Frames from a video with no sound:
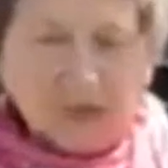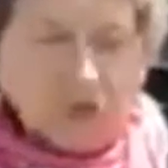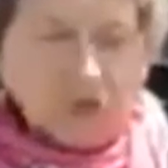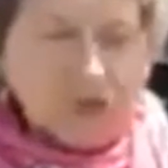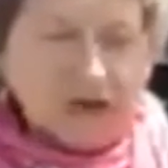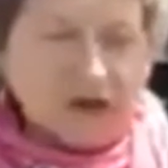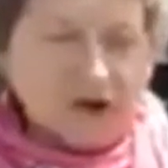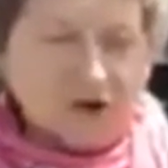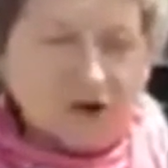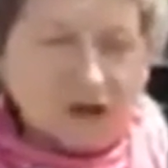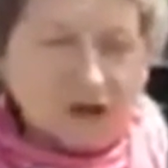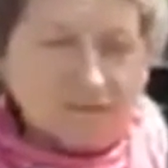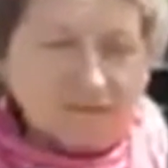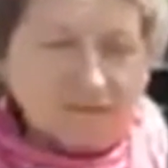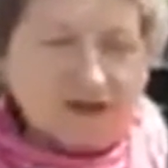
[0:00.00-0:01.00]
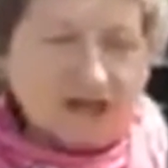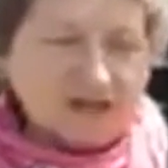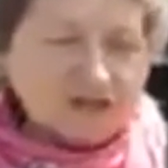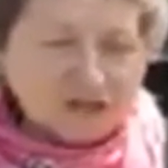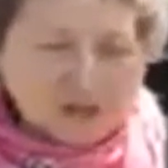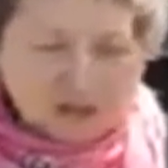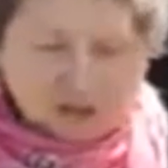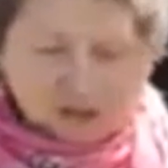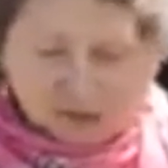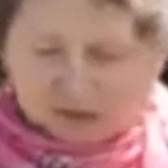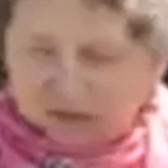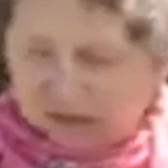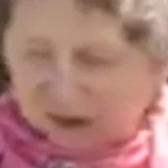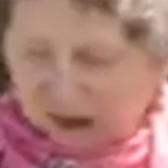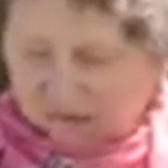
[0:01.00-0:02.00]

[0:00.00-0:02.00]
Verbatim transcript: where um, volunteers, they,